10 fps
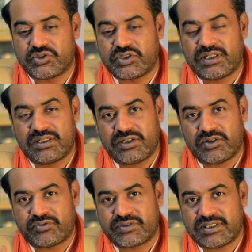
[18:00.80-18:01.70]
journey
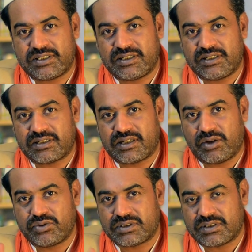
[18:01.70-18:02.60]
of seeking
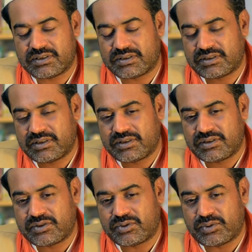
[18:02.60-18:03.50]
closeness
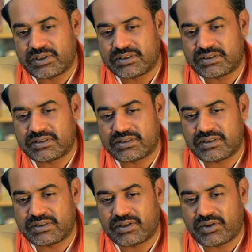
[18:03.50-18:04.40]
towards
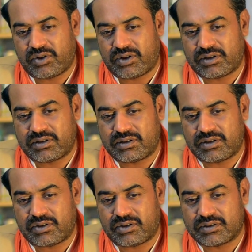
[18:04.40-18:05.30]
the Lord,
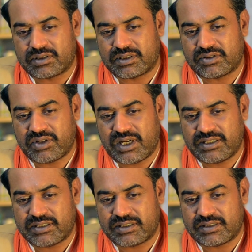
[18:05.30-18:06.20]
or the
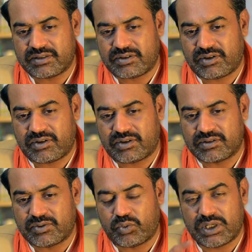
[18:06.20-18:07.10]
Creator, or
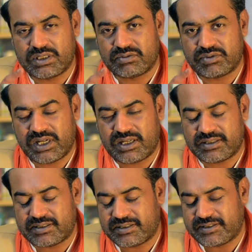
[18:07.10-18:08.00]
the one
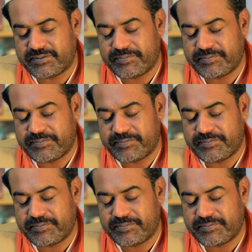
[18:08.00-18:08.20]
reality,